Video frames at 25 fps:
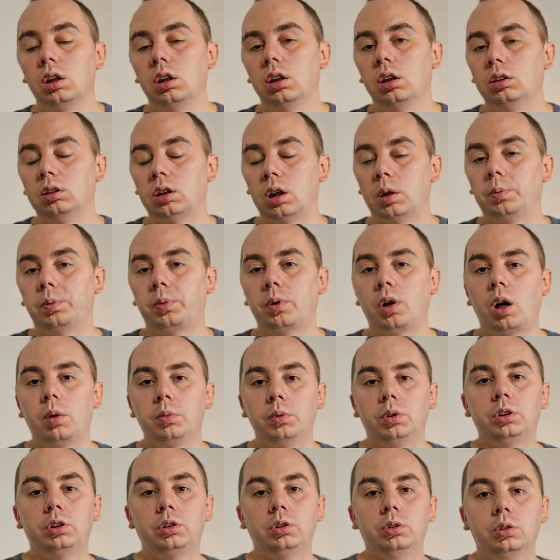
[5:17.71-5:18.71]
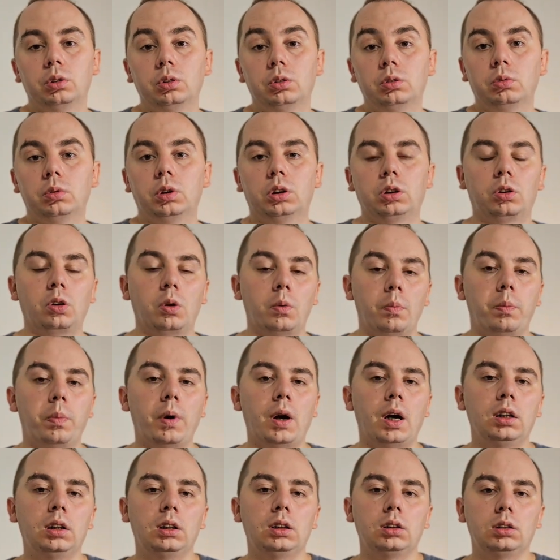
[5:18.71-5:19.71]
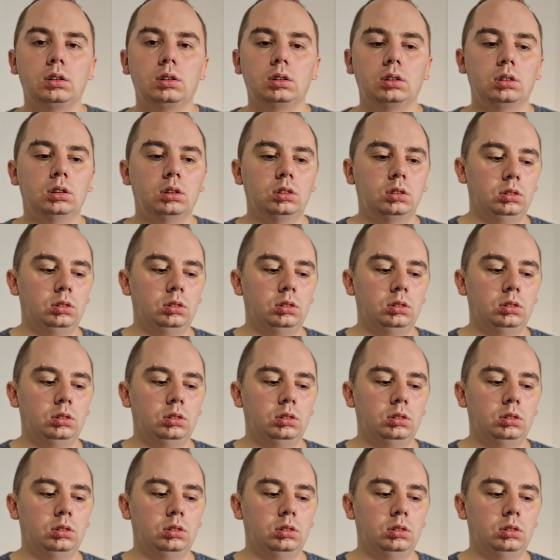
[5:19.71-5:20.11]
and I promise you, when comparing